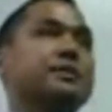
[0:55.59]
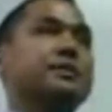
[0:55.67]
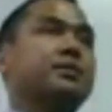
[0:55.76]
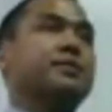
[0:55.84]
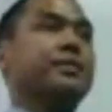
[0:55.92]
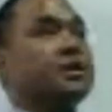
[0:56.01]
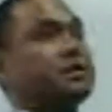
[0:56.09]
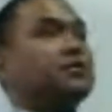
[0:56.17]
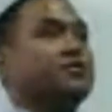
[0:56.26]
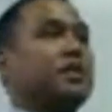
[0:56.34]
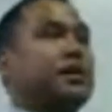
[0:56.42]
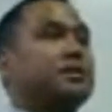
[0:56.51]
and here's how the
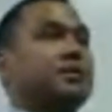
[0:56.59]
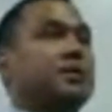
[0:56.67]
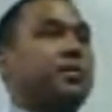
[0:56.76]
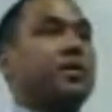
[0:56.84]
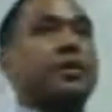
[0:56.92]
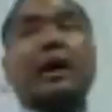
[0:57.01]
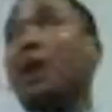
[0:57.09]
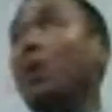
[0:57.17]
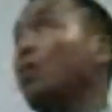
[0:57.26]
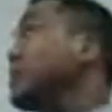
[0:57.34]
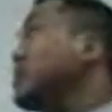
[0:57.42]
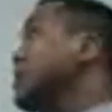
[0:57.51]
rest of training is going to
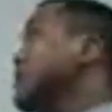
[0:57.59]
work. I